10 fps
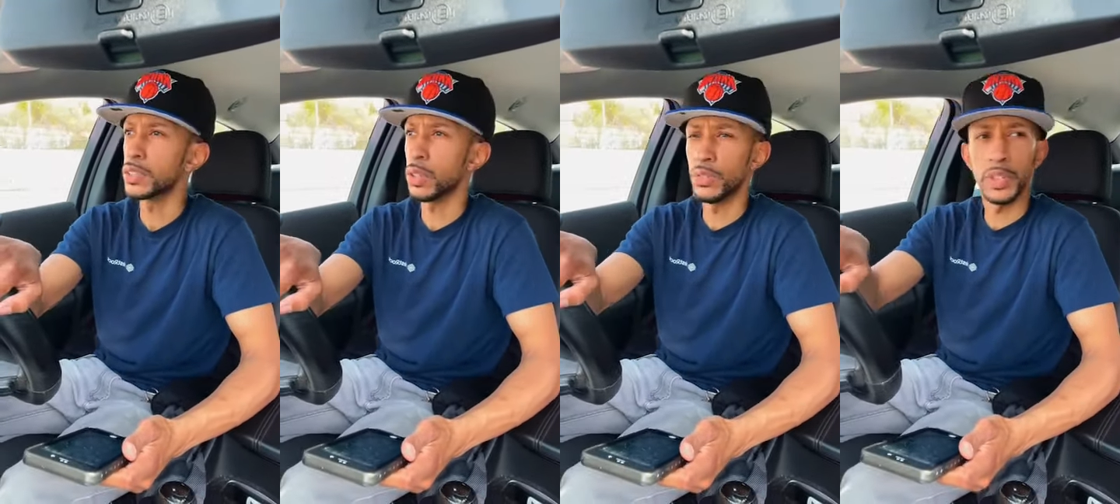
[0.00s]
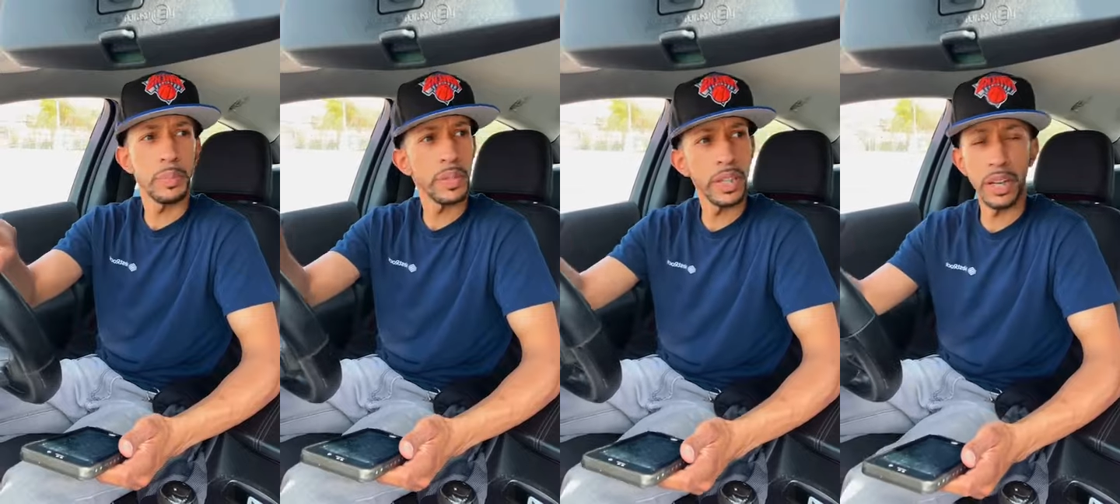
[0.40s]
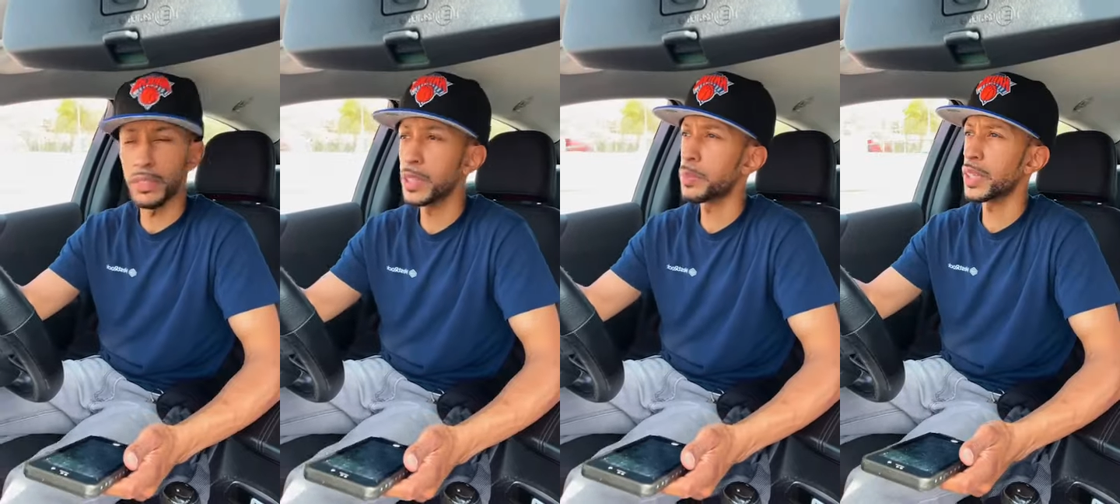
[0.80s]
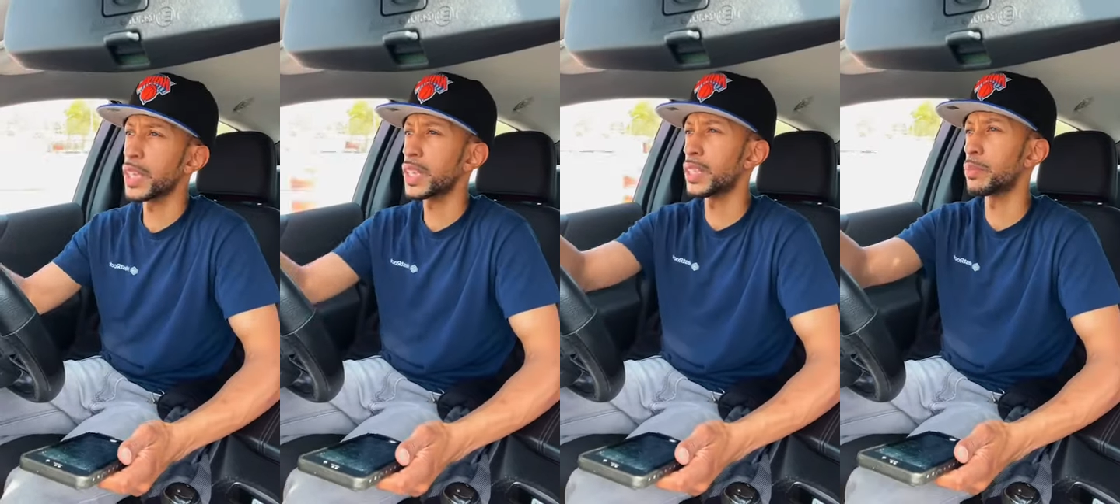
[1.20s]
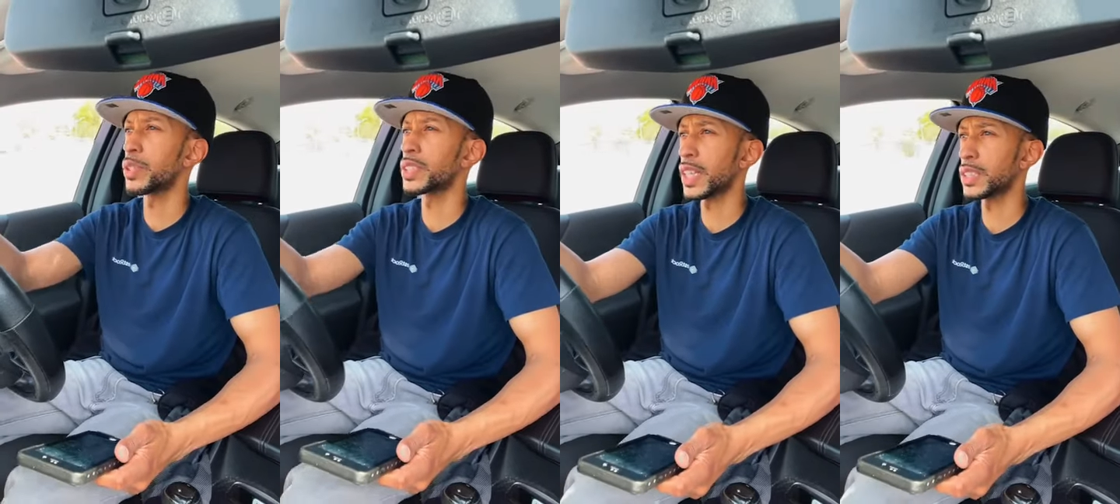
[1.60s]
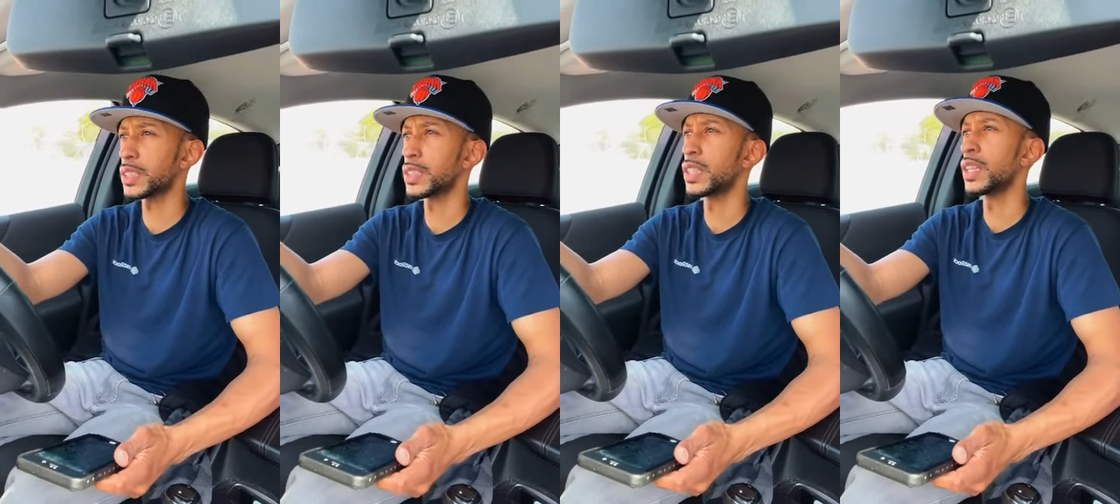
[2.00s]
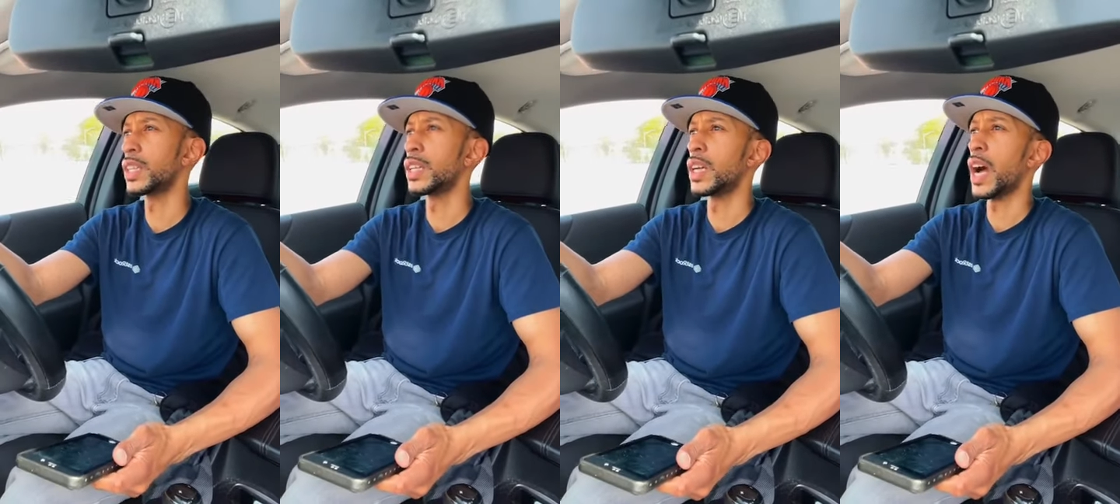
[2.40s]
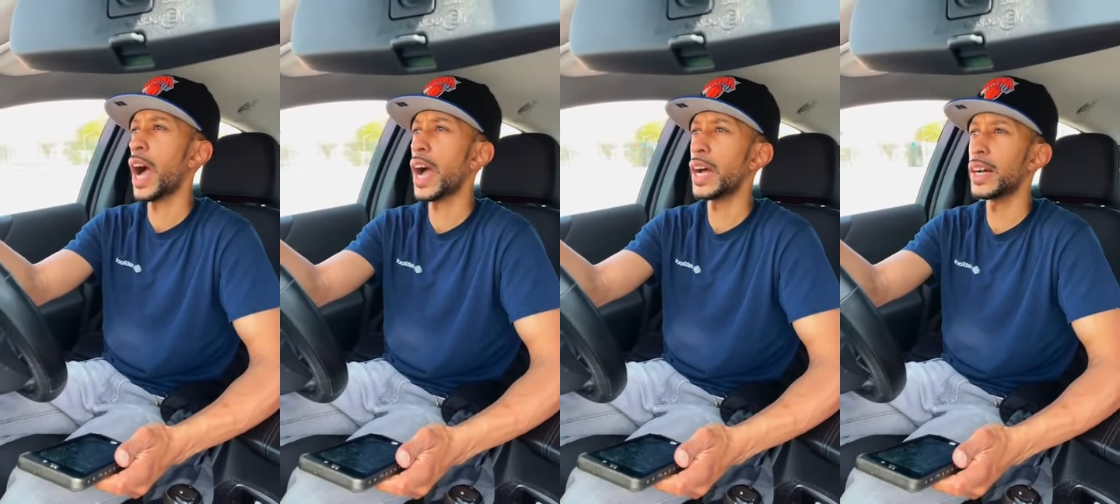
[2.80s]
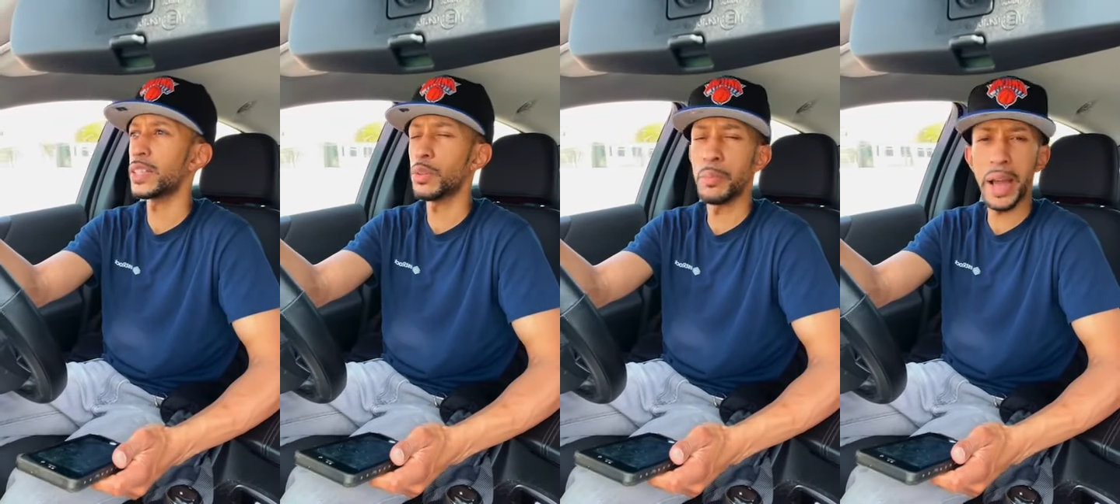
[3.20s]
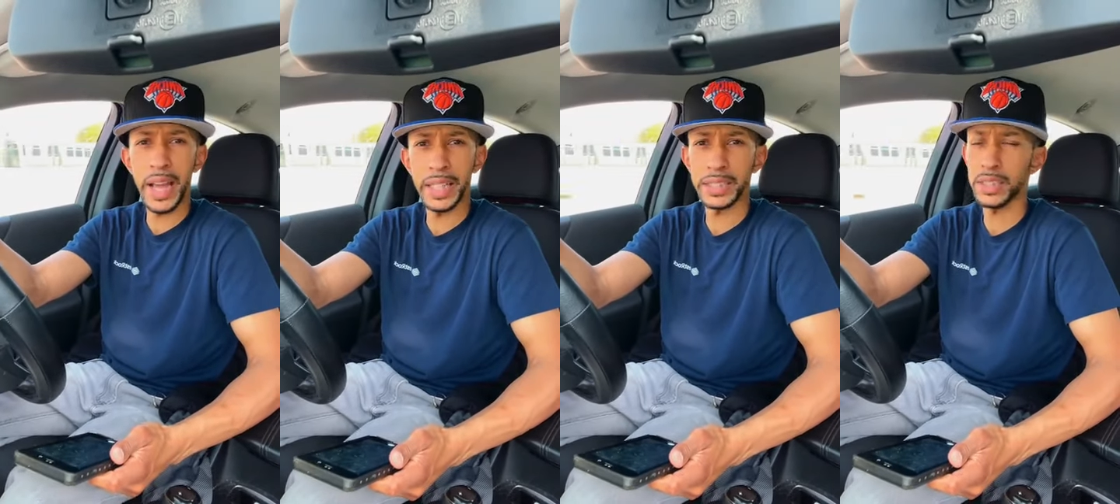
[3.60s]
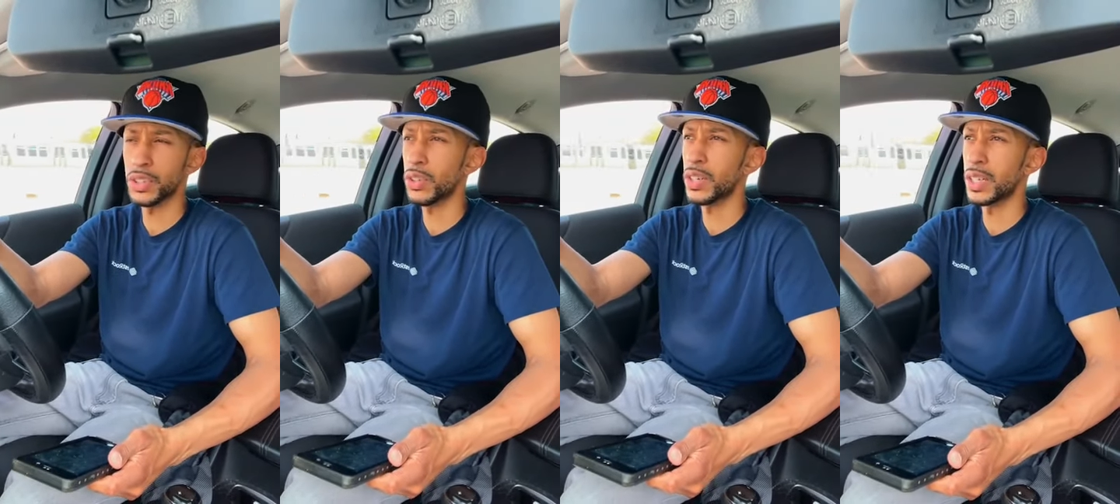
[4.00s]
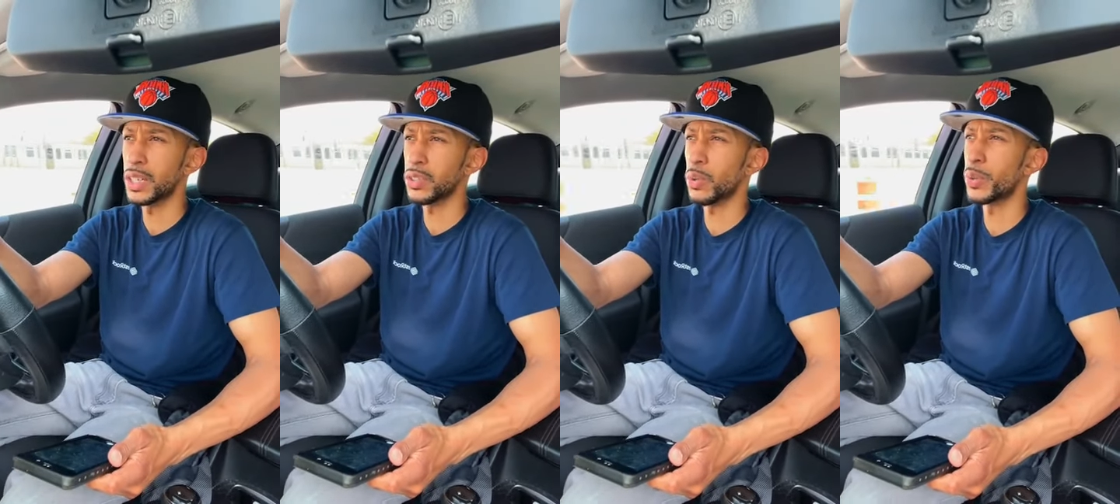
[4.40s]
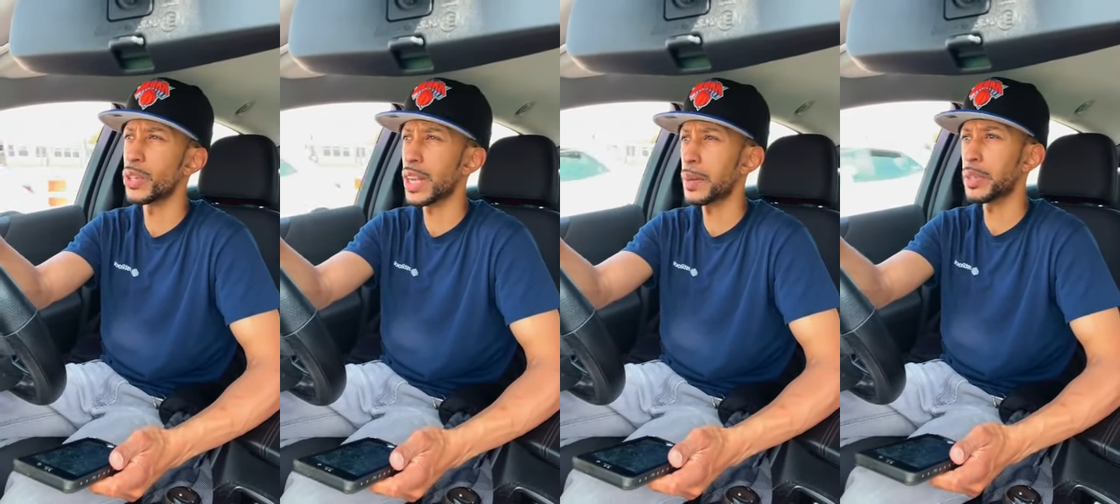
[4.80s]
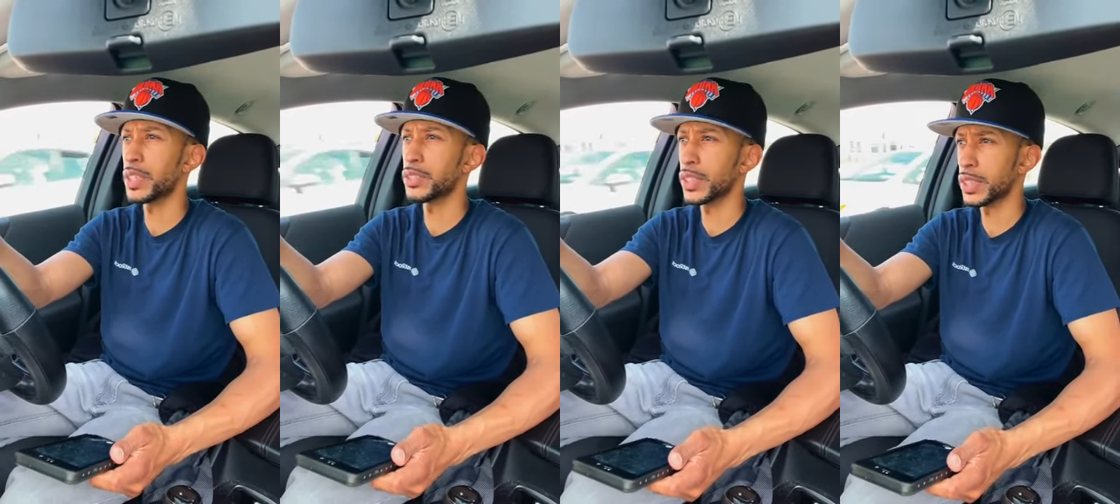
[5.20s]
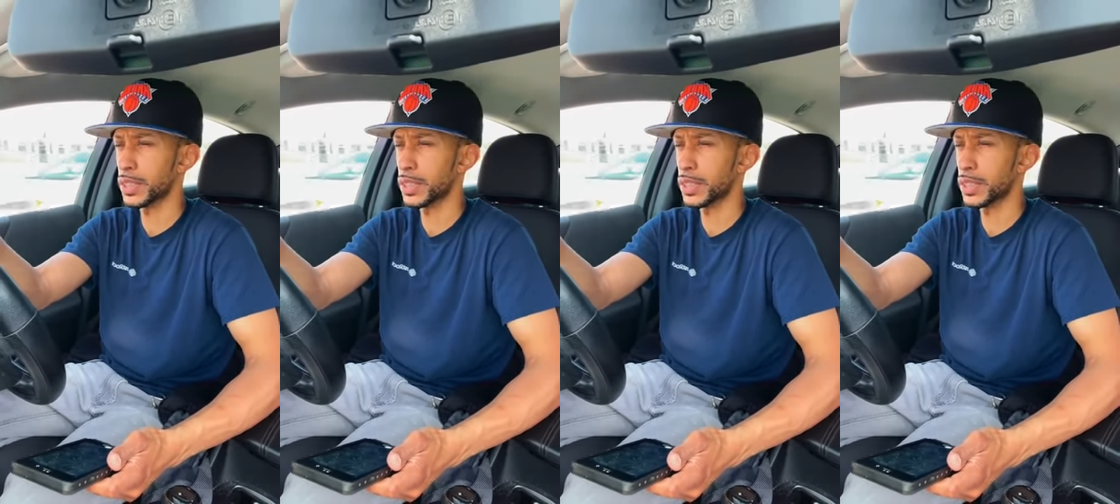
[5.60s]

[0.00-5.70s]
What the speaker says: So a VPN protects, hide, or mask your real IP address.